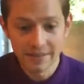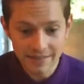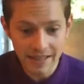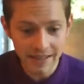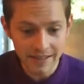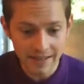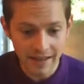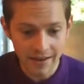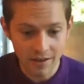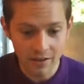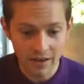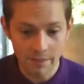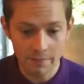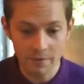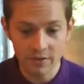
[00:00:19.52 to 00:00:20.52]
Sadly, that
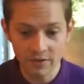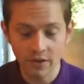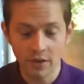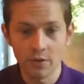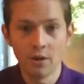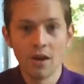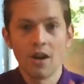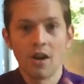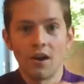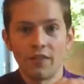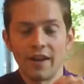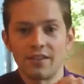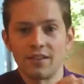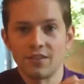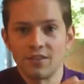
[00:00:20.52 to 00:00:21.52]
can't happen, so I've
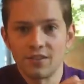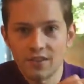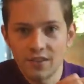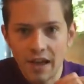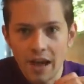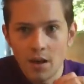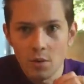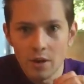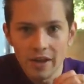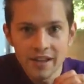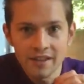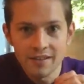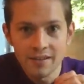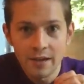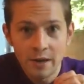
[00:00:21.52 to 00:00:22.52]
had to scour
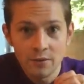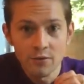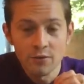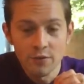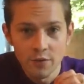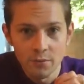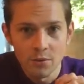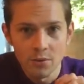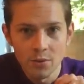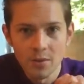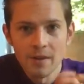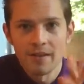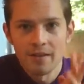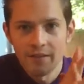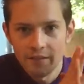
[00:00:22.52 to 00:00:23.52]
international football
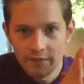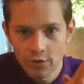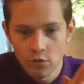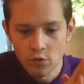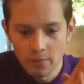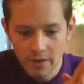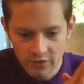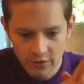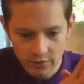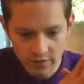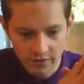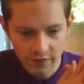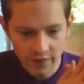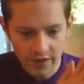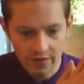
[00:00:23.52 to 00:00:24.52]
for my
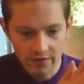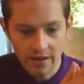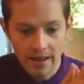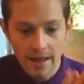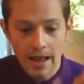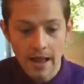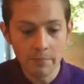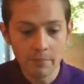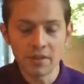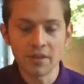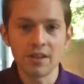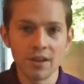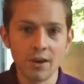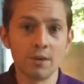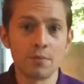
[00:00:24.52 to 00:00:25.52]
Chelsea fix. I
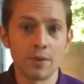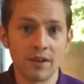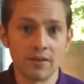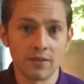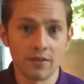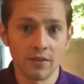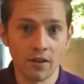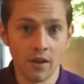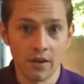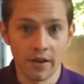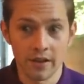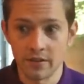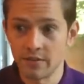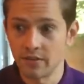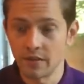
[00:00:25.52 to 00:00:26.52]
think the only place to start
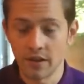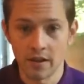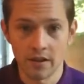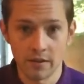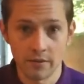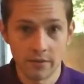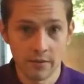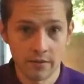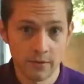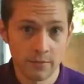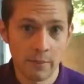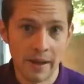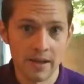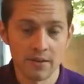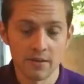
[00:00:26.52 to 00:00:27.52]
is
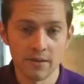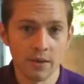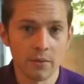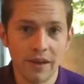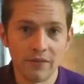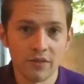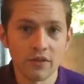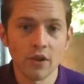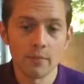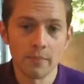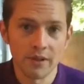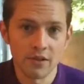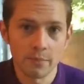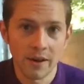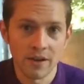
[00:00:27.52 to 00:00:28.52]
Spain. You know, we have so
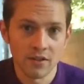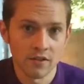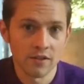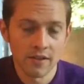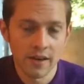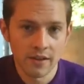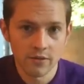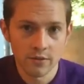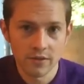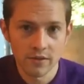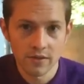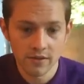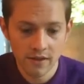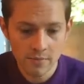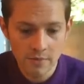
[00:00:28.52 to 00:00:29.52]
many Spanish internationals in
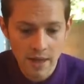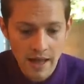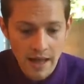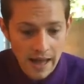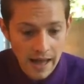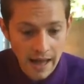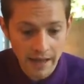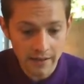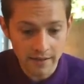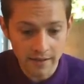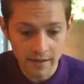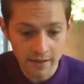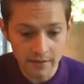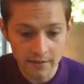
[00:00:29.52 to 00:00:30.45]
the team, and